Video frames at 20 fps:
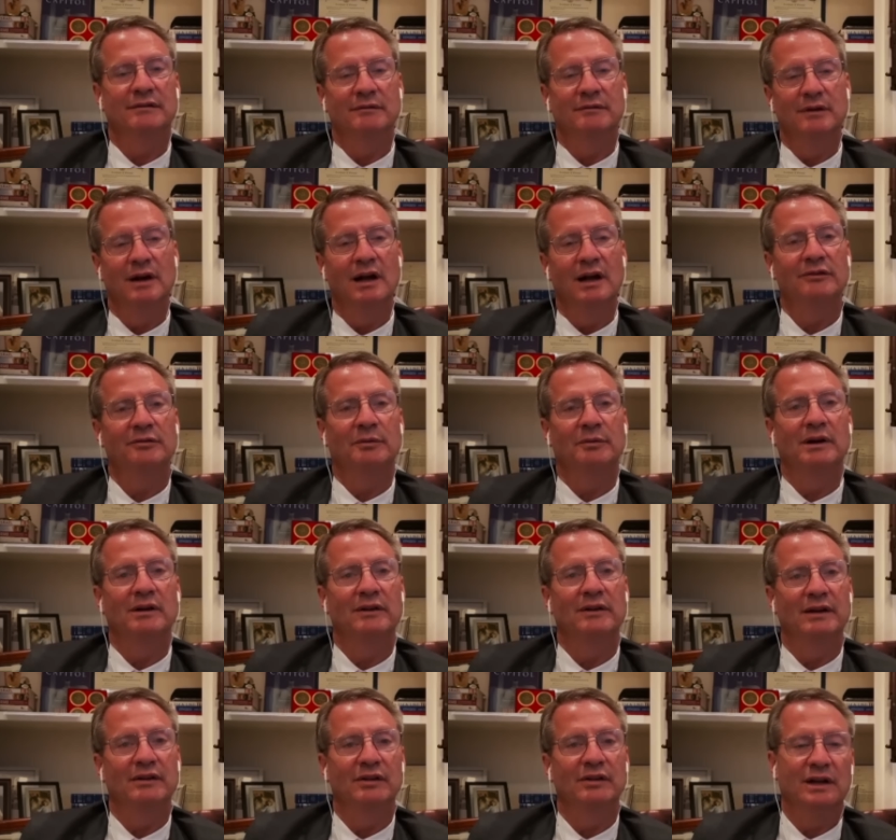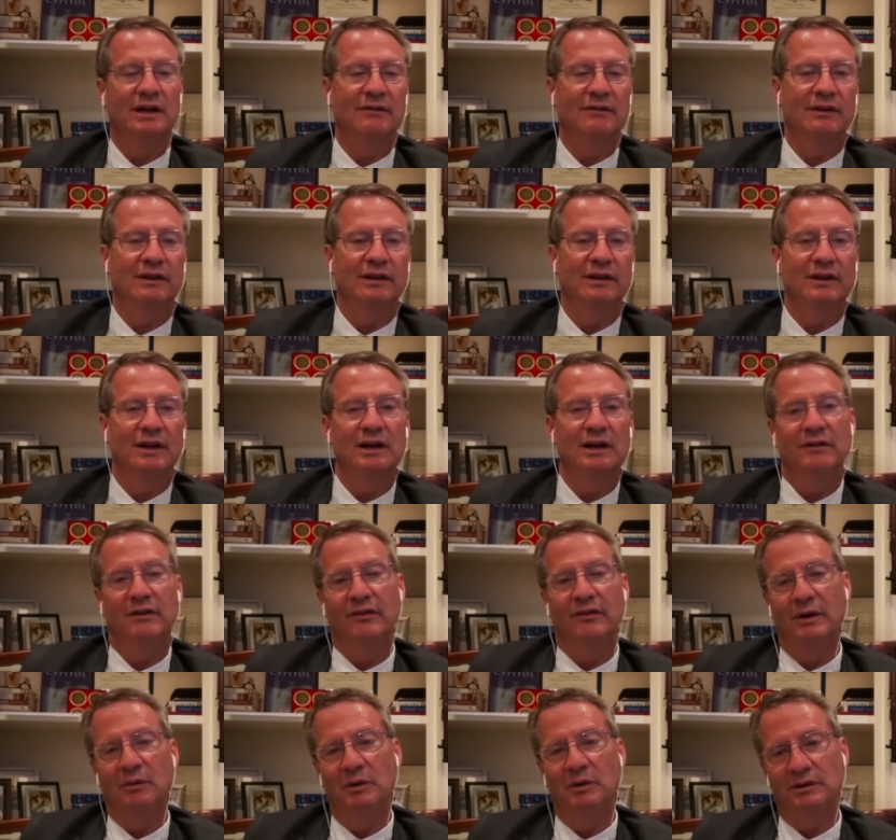Roswell, they took everything there, and
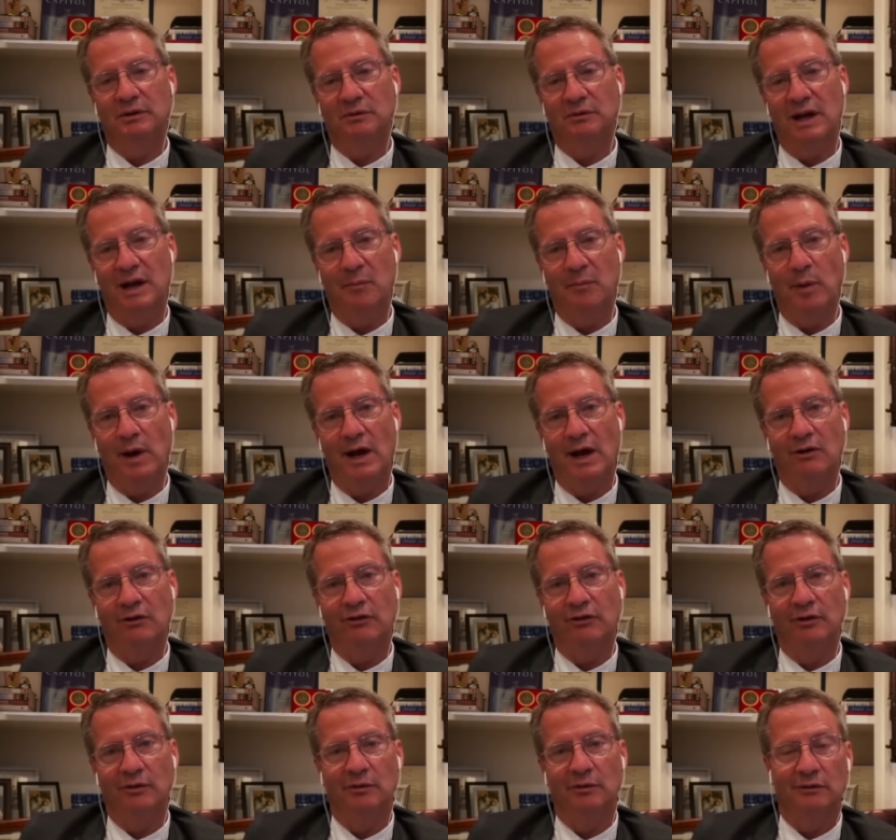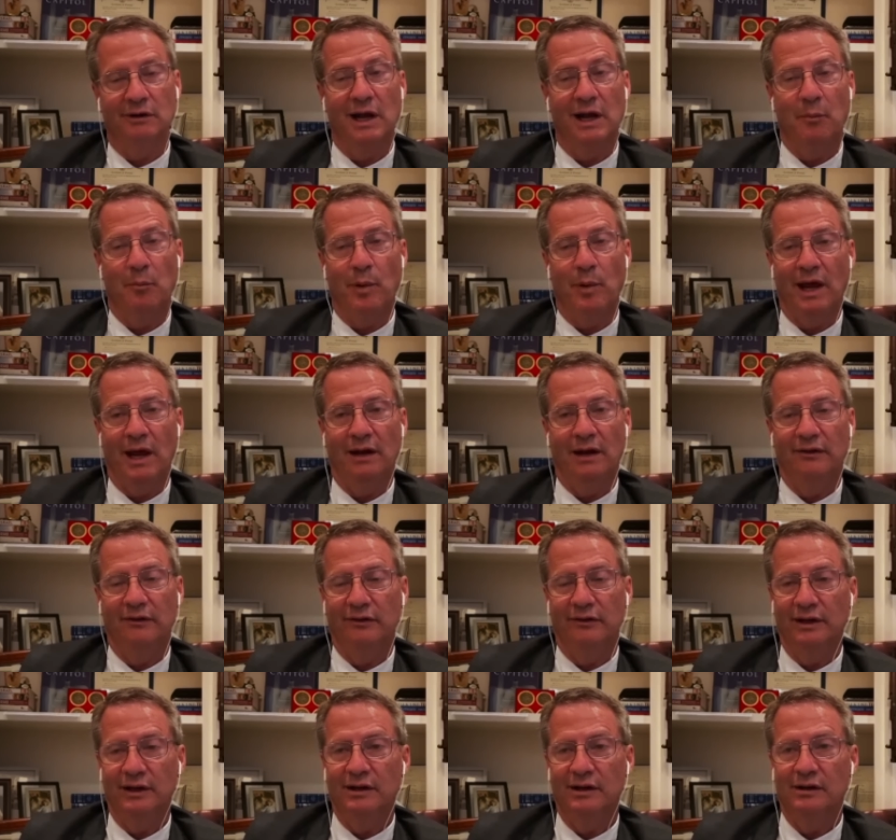then they went to Wright-Patterson, Wright-Pat
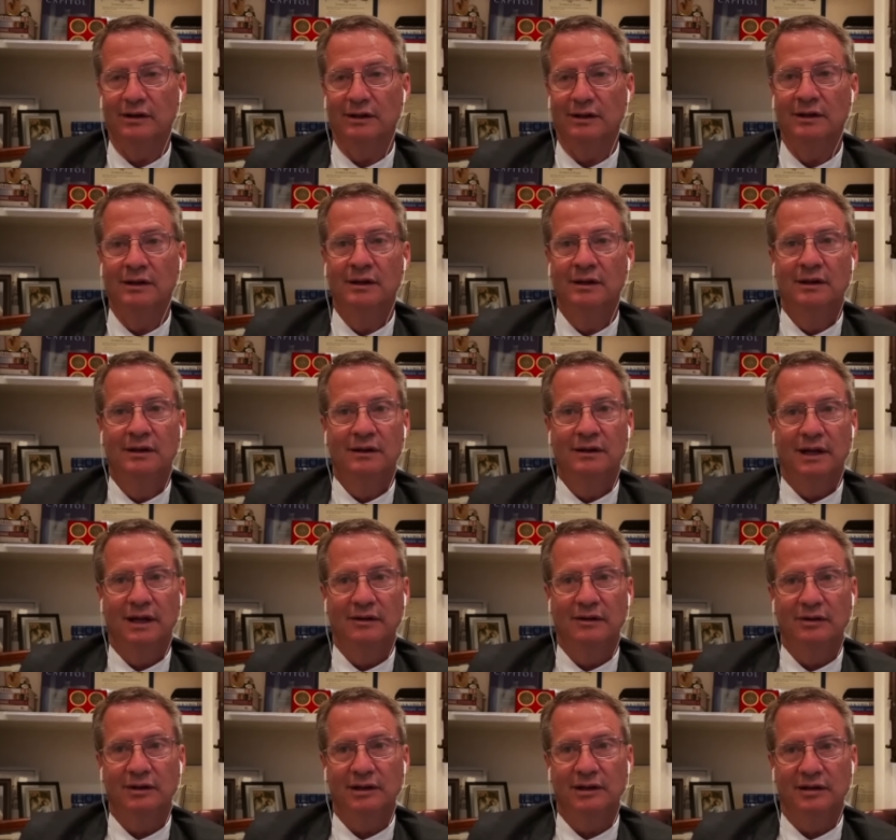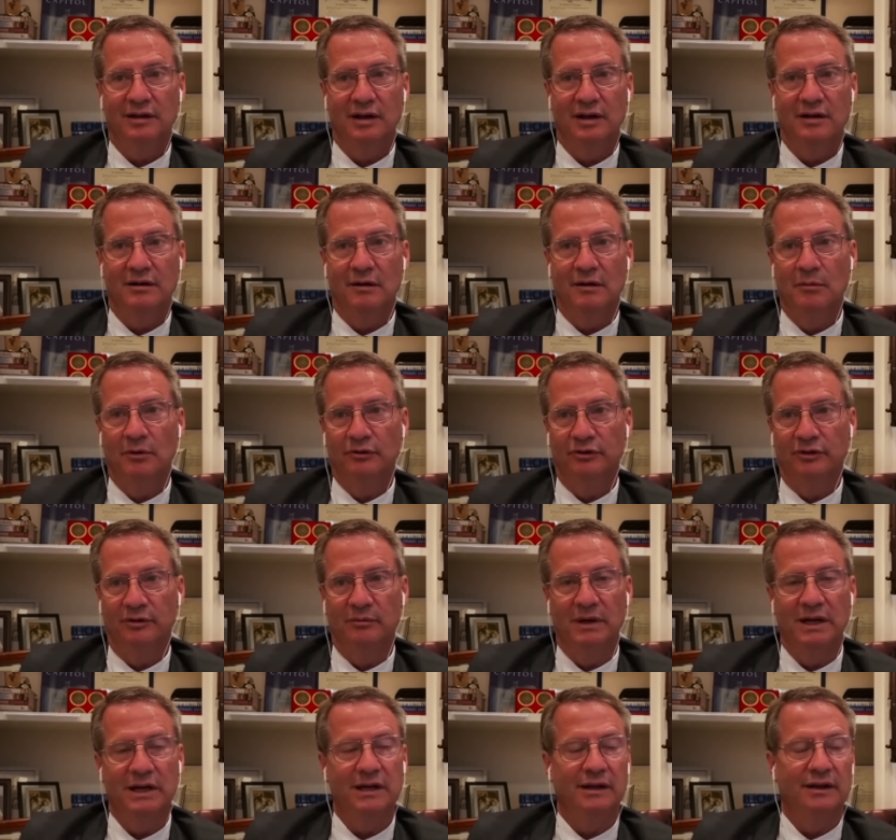as they call it. They took it there almost
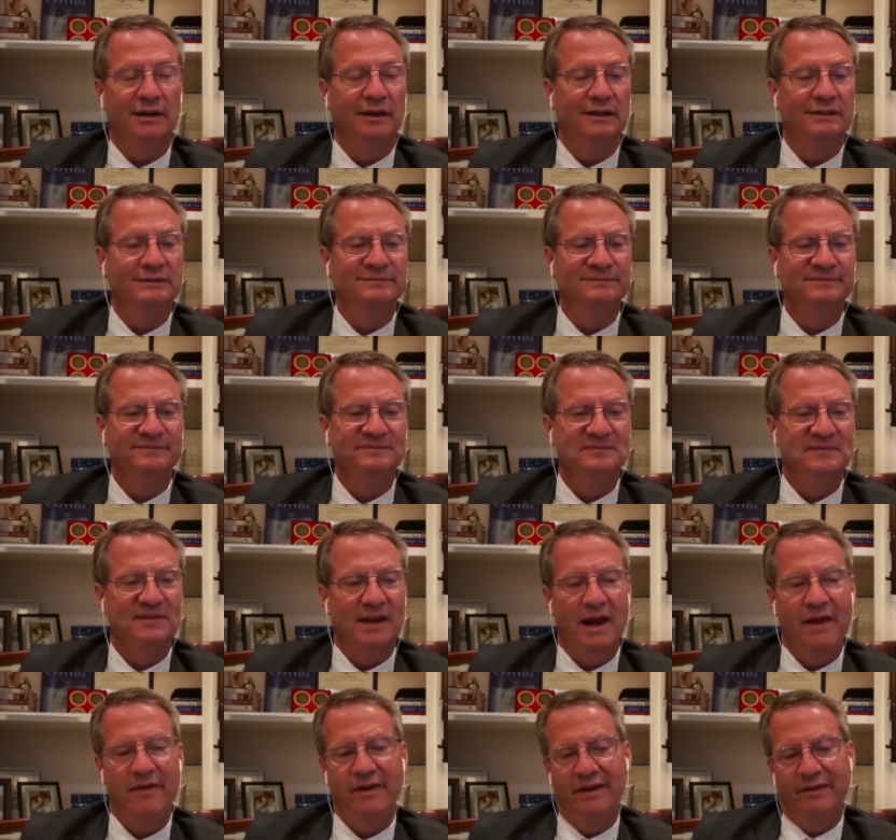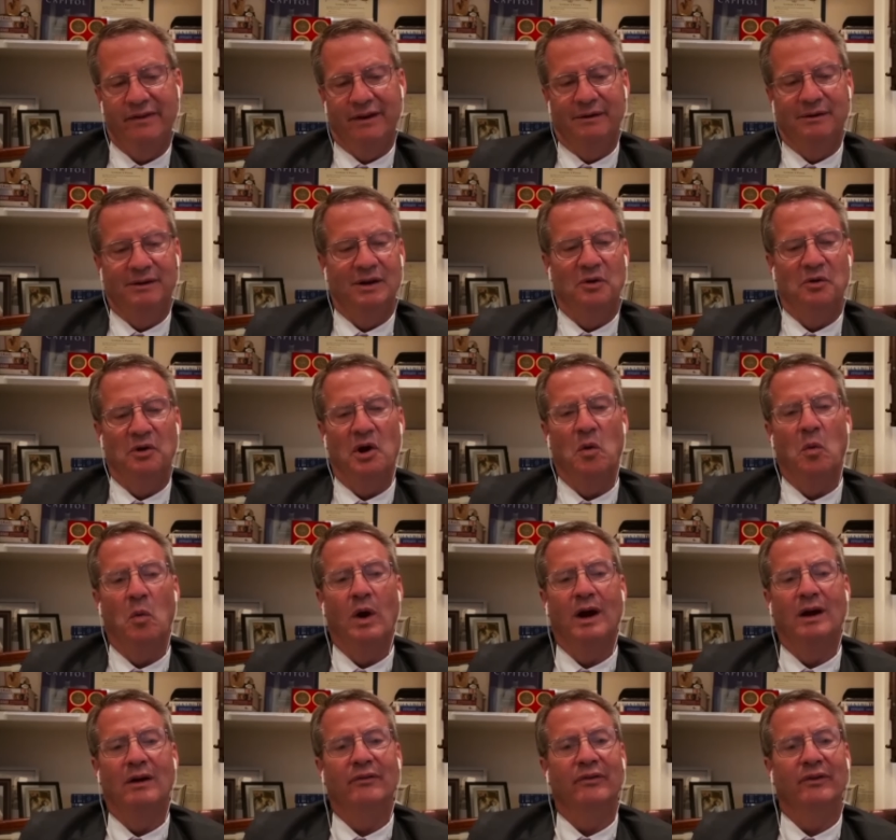immediately. And then you don't know
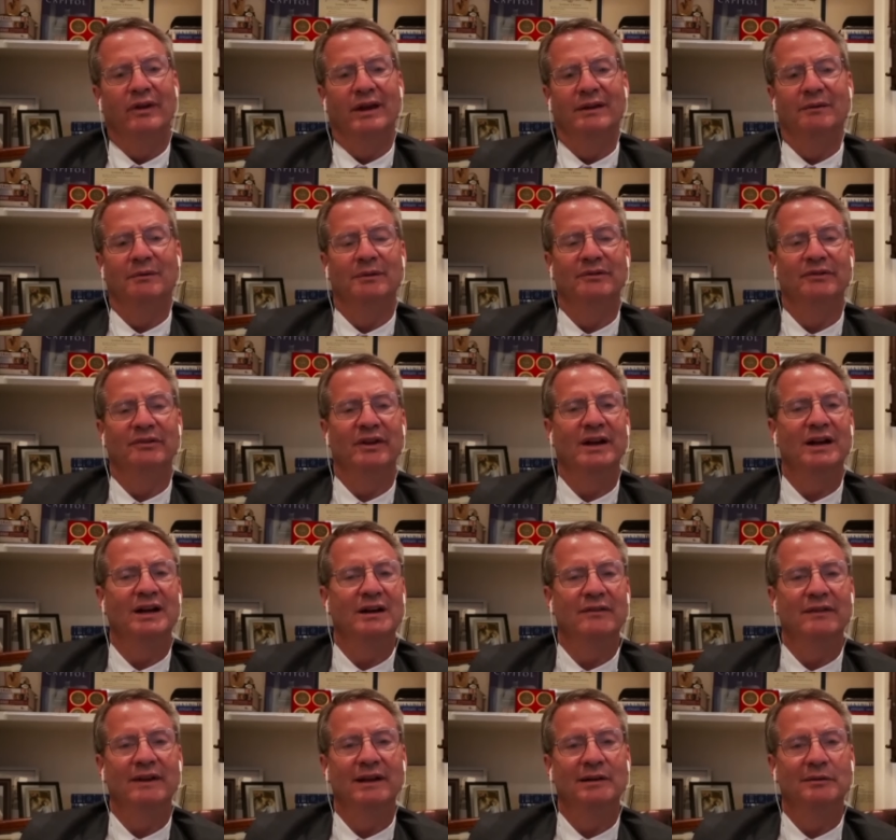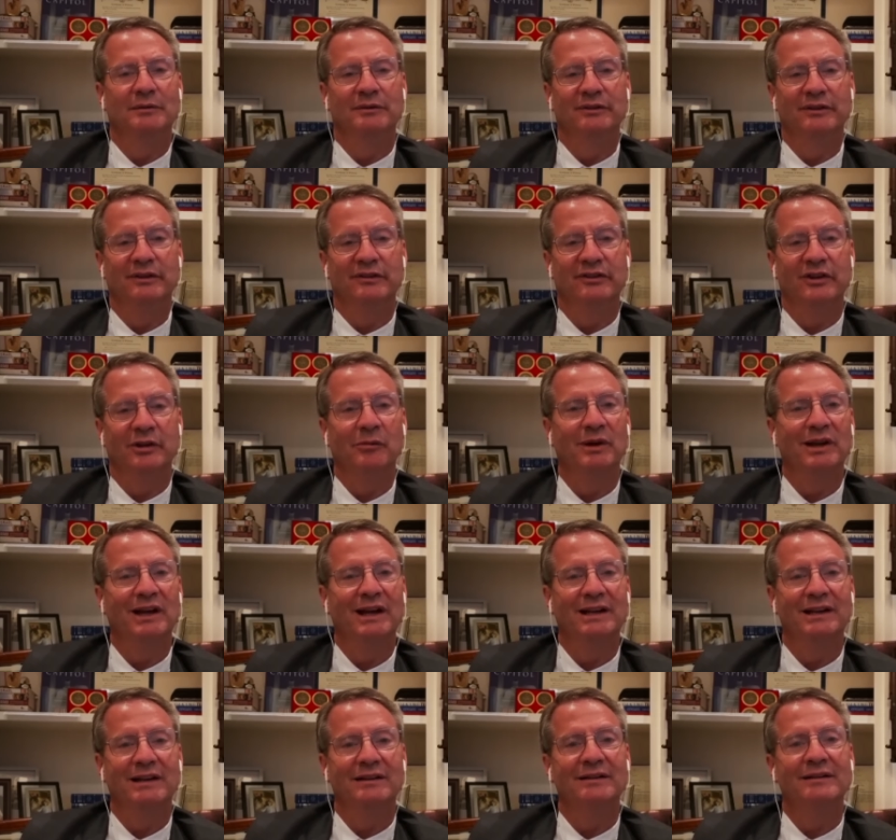where it was there, and then it was
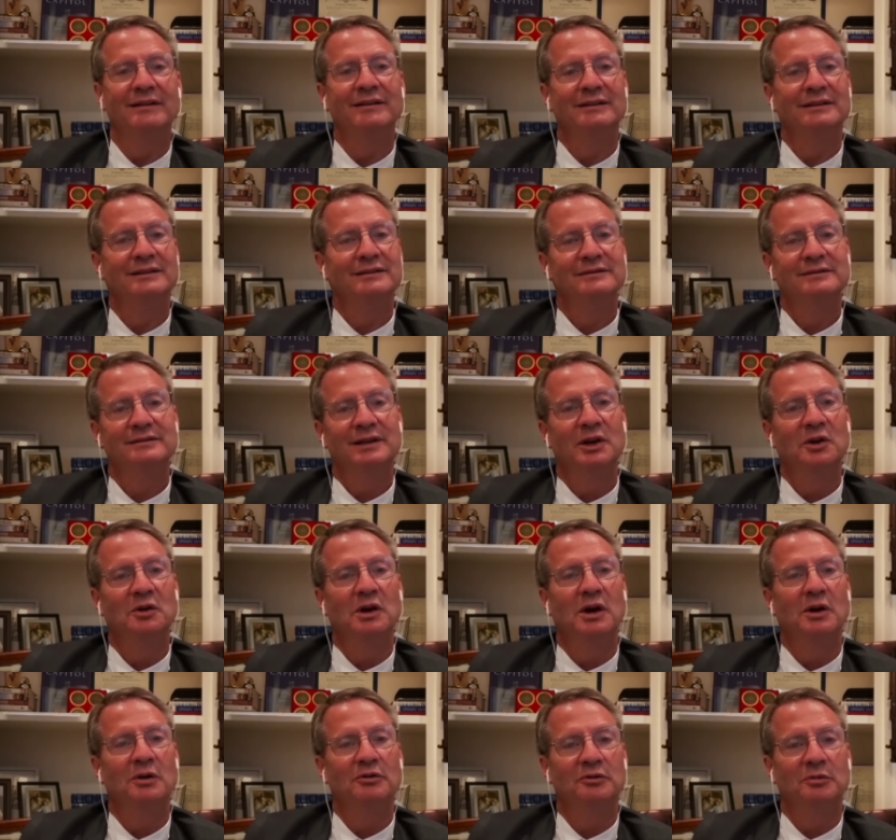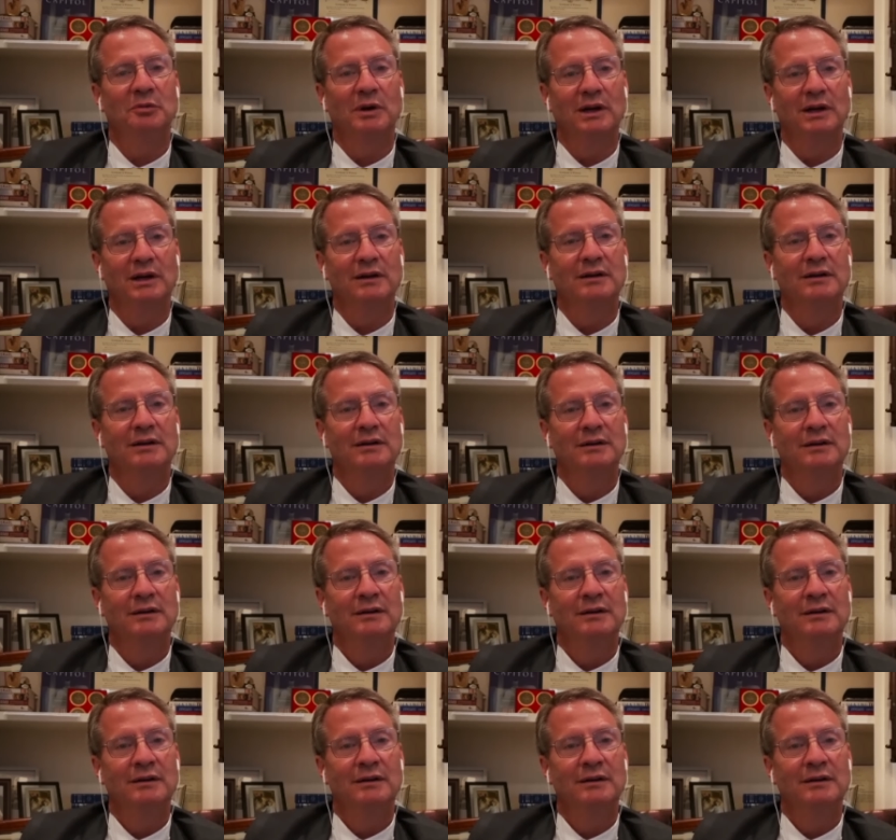disseminated who knows where.